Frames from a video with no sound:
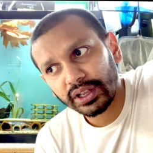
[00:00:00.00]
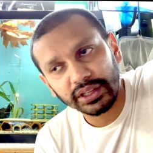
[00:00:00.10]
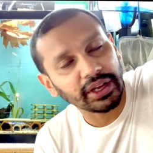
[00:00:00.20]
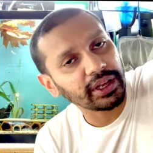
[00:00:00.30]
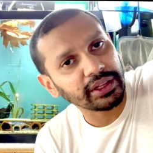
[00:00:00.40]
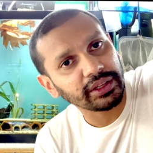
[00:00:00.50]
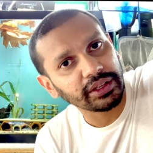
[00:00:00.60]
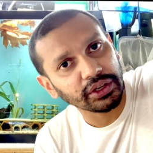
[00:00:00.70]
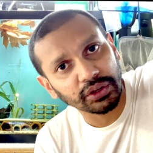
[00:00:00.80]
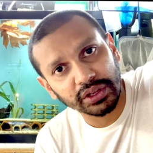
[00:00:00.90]
the
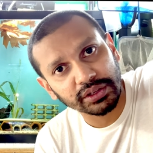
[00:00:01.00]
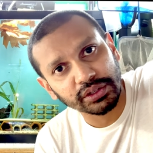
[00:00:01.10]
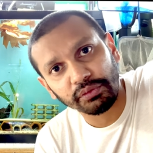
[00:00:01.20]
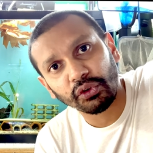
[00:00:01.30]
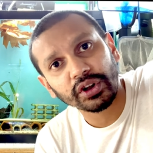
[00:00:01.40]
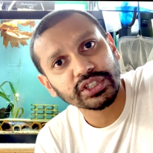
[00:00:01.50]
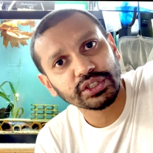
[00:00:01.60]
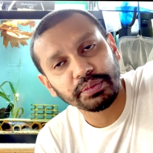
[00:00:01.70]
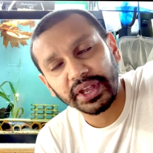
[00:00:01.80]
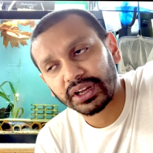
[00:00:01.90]
you know the, the forest
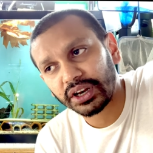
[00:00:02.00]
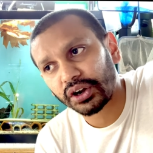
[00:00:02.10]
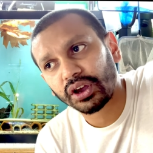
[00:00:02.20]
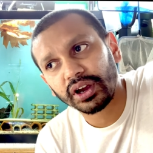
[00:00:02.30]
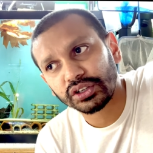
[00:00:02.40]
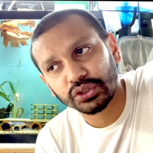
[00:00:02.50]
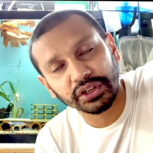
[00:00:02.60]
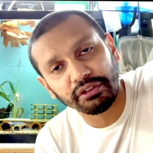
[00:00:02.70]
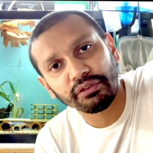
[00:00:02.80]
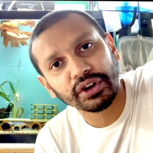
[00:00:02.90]
is being clear cut, so
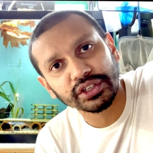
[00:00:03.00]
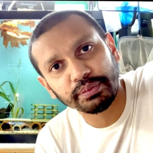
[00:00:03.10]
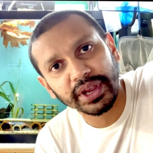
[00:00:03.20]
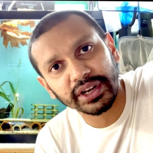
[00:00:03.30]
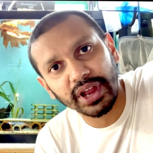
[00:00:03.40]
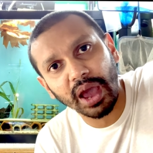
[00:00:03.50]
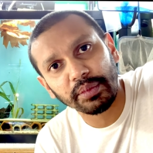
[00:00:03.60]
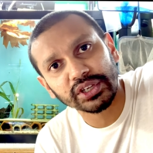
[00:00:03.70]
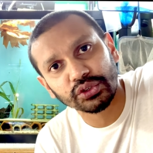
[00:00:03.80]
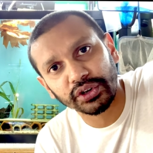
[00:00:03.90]
the river is being
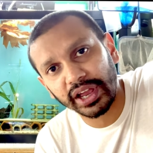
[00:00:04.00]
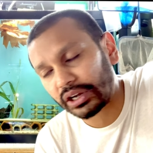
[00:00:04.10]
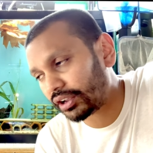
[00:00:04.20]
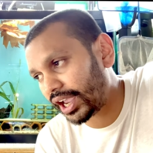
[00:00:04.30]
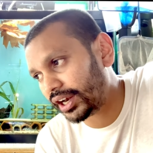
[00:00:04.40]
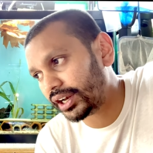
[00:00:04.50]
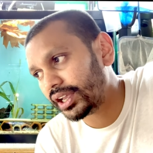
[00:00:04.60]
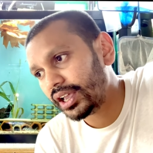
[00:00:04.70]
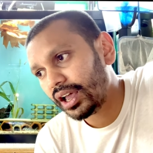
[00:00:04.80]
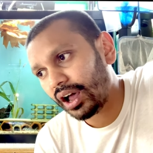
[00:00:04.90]
damaged or degraded.
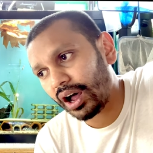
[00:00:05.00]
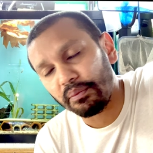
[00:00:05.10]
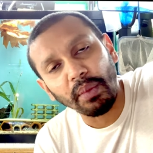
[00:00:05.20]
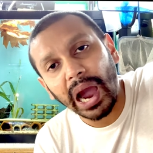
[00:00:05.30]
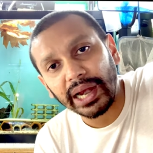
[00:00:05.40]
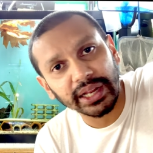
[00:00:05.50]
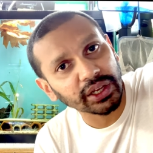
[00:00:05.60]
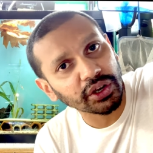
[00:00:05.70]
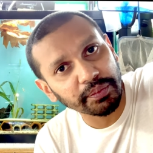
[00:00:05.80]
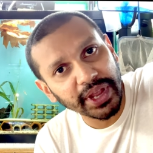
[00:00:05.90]
Uh,
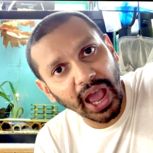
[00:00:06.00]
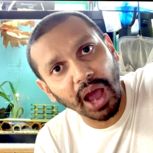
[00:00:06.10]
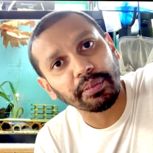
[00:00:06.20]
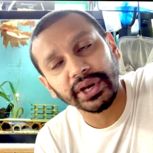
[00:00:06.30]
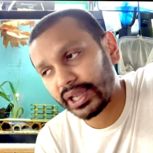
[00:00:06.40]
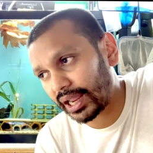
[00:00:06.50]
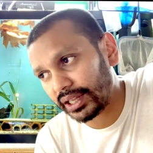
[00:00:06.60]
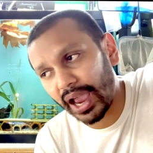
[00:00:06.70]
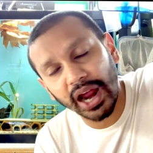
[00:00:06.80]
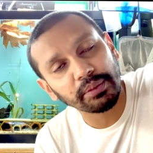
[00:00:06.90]
mining could be happening,
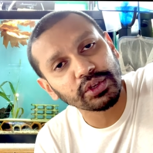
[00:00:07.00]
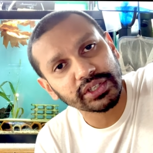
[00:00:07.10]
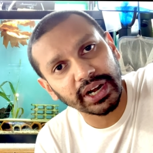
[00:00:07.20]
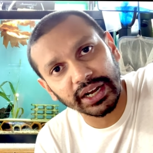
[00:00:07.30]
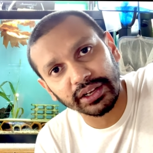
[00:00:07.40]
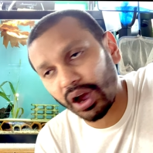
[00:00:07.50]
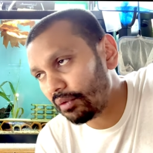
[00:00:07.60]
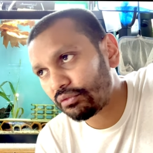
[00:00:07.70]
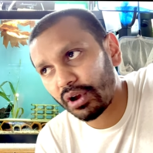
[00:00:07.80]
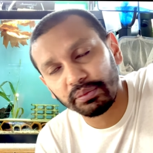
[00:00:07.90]
and the animals that
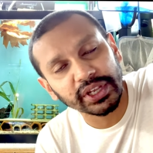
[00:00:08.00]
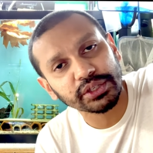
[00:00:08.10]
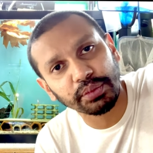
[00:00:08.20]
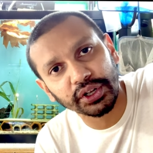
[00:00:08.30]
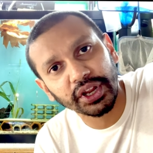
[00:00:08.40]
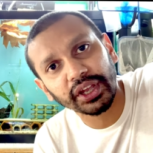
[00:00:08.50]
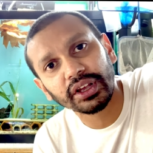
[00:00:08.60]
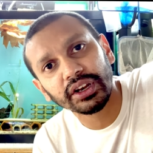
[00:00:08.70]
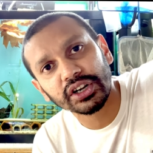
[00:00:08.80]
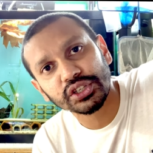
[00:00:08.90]
come from these
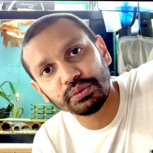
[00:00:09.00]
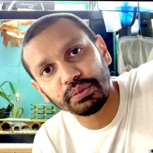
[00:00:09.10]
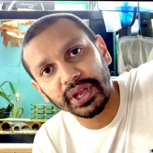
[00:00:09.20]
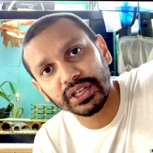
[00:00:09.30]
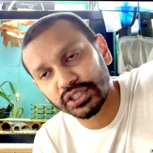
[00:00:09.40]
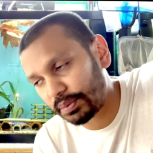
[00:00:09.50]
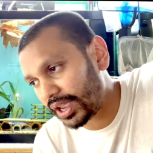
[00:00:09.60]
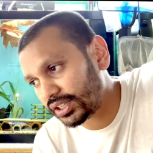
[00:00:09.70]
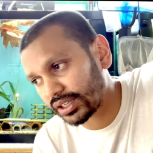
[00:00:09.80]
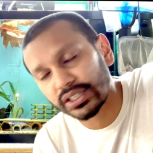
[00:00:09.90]
particular
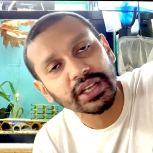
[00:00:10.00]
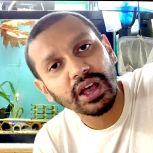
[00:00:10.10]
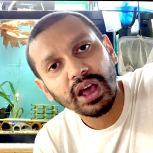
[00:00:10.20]
spaces